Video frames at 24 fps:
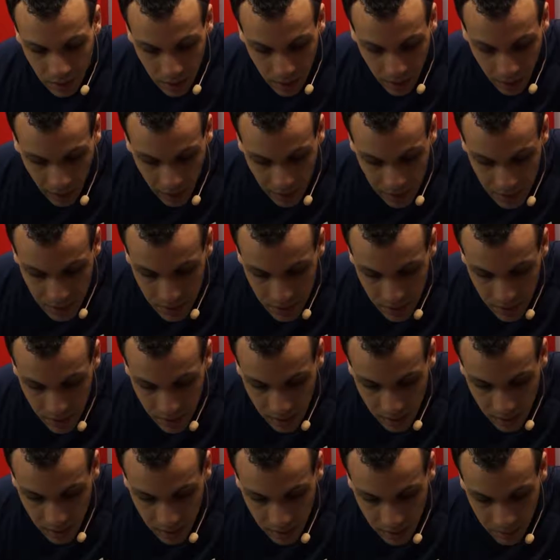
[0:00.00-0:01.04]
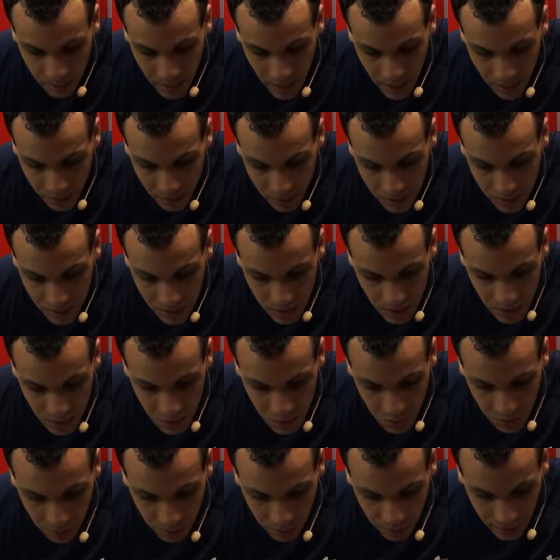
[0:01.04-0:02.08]
I see that the battery says
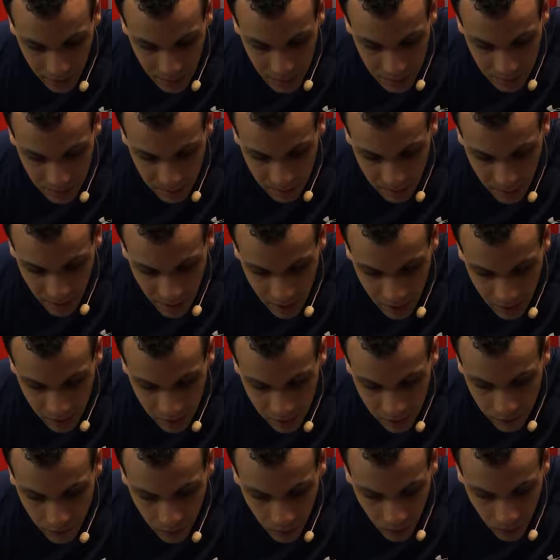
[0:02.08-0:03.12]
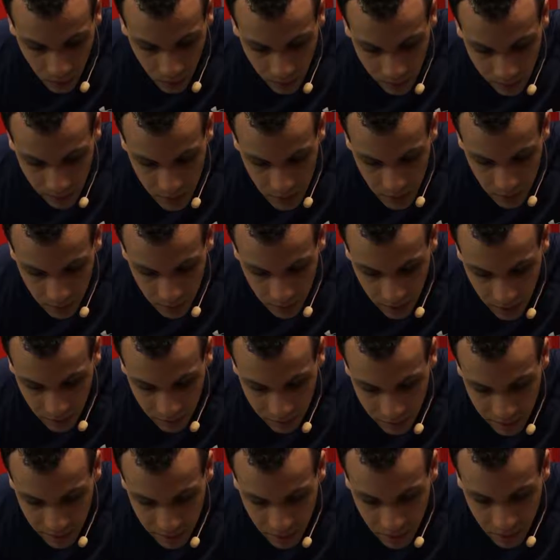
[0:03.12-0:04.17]
replacement battery 4, and it's from a
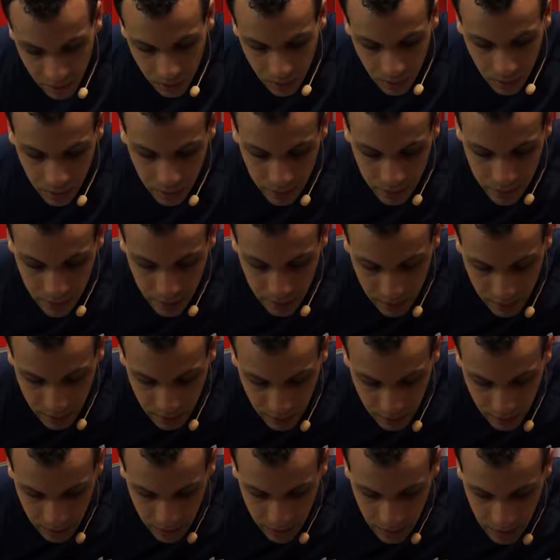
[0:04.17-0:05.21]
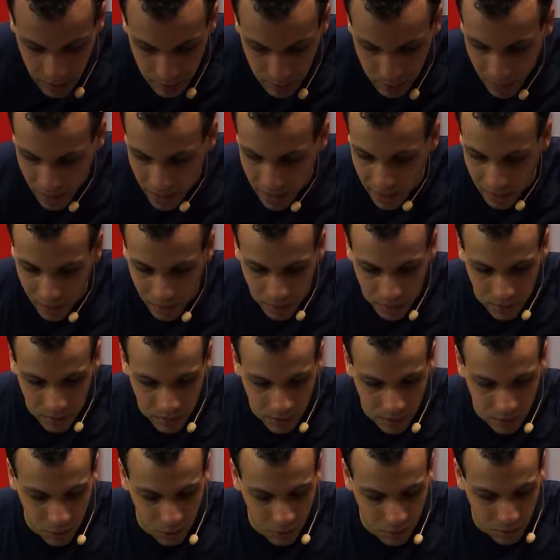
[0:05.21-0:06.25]
company called, I think, Key Power.
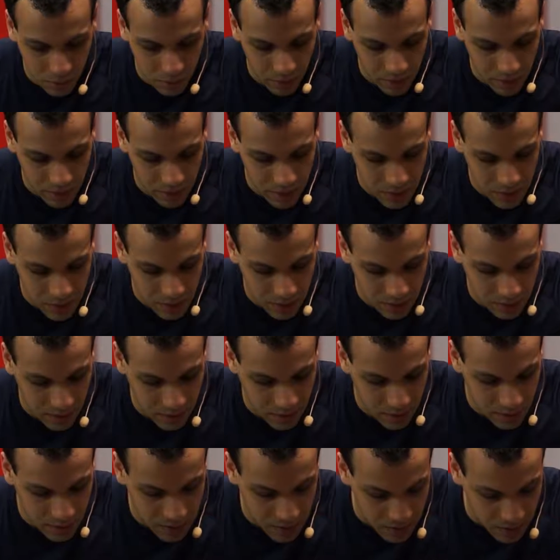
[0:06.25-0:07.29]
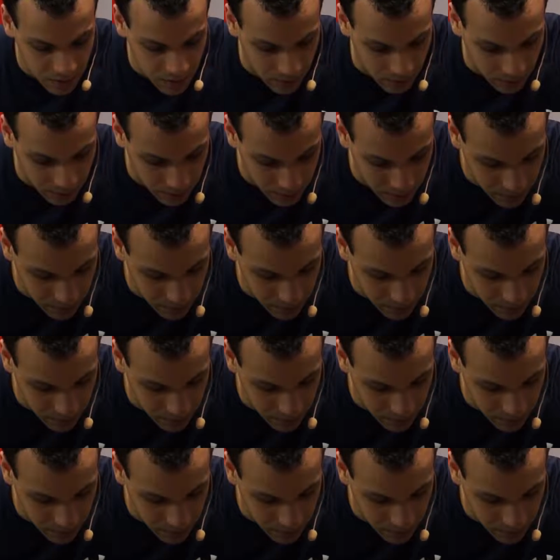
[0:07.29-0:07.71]
Oh boy, this is no good.